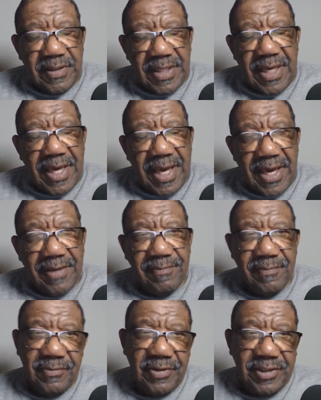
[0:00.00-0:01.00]
They
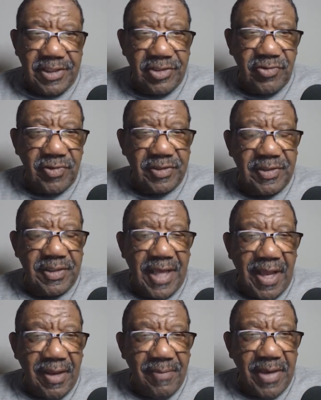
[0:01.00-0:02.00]
had districts in
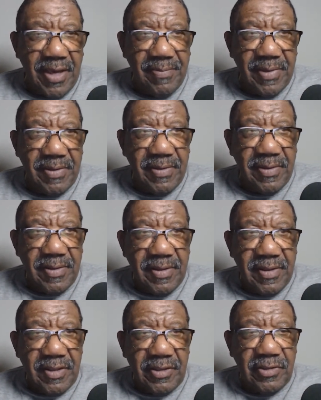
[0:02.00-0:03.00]
Alabama,
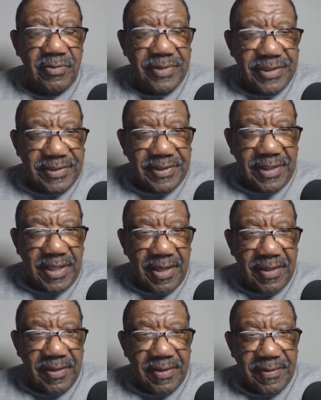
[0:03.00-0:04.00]

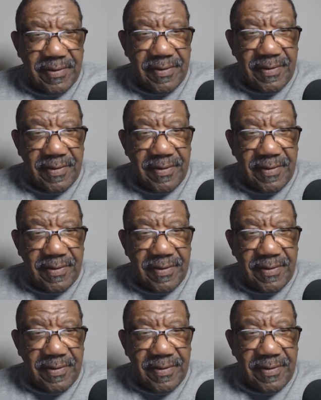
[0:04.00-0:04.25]
Louisiana,